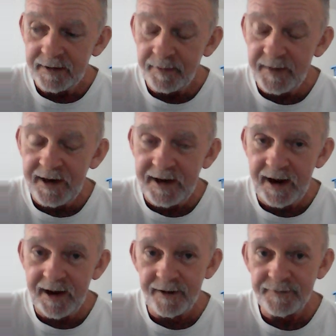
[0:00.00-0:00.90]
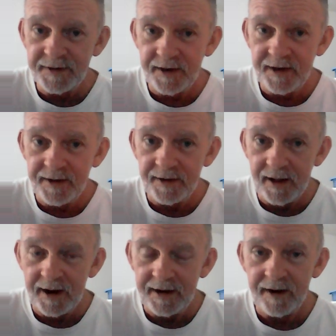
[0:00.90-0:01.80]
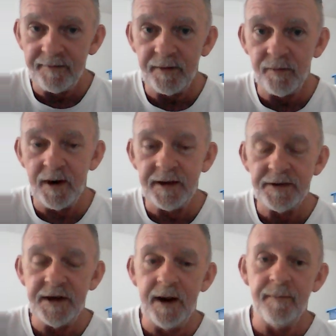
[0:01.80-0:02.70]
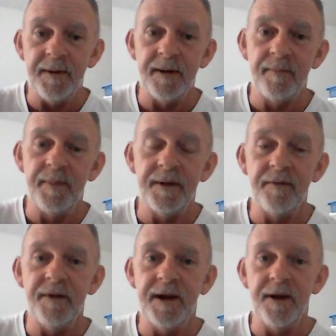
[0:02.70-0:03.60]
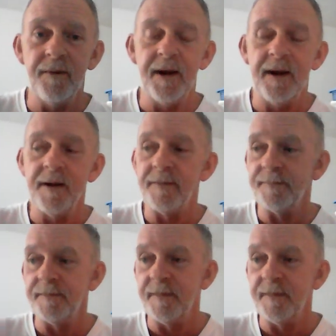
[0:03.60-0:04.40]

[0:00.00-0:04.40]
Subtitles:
BKFC light heavyweight champion put a video out.